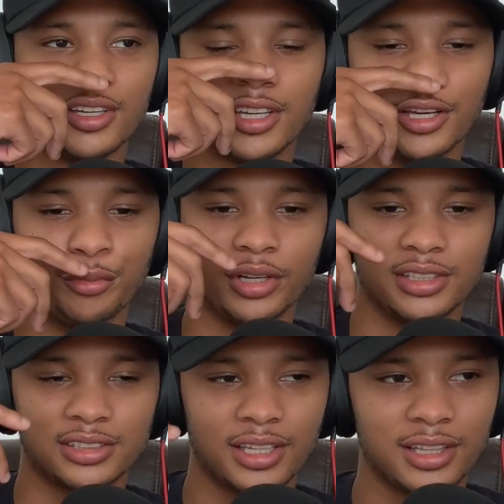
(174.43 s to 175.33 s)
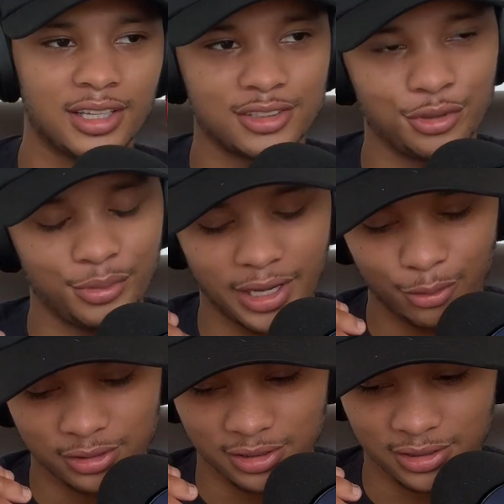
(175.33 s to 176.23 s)
And when he said that to me, I
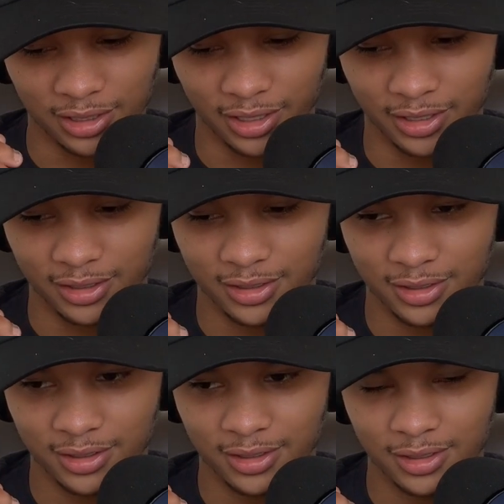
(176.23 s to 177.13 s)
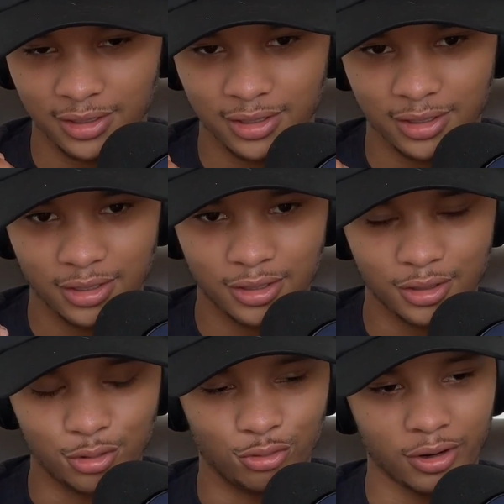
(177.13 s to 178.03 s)
was just like,
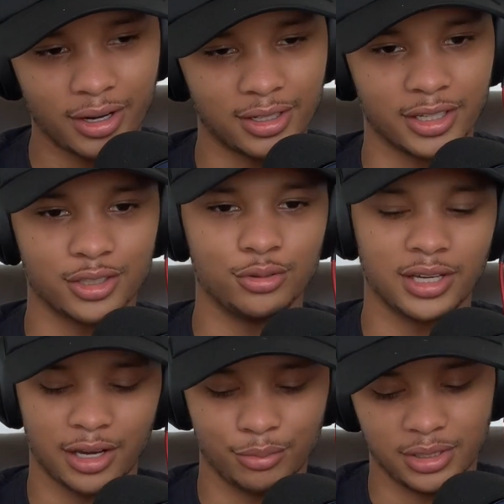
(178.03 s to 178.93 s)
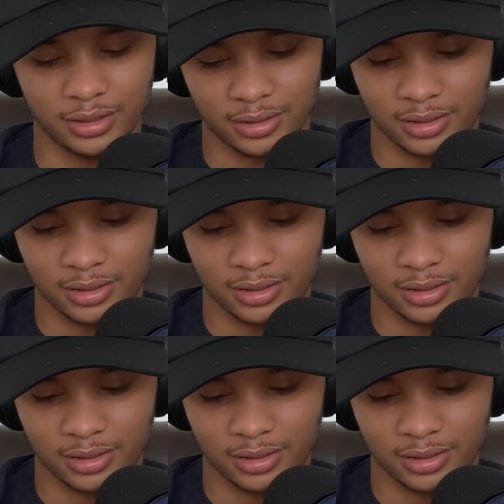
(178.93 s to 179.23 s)
you're right. Like, you got me.